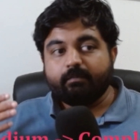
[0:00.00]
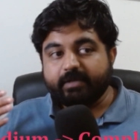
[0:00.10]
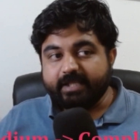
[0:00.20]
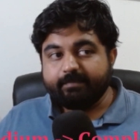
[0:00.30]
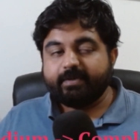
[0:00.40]

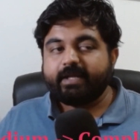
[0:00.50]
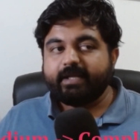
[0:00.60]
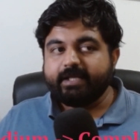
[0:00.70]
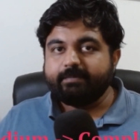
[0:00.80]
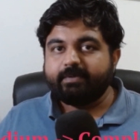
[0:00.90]
deeper
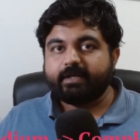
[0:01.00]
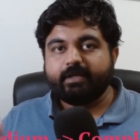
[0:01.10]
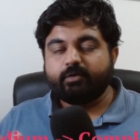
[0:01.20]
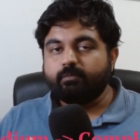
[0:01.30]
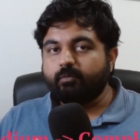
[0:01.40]
and deeper
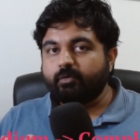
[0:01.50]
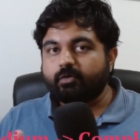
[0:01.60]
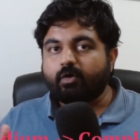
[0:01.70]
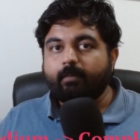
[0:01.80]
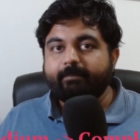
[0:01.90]
into more
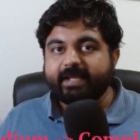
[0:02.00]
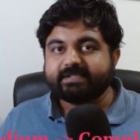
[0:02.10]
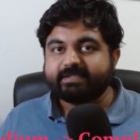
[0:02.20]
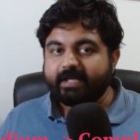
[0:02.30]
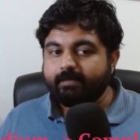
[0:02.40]

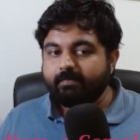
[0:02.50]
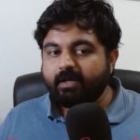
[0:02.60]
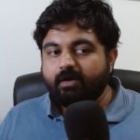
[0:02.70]
complex realm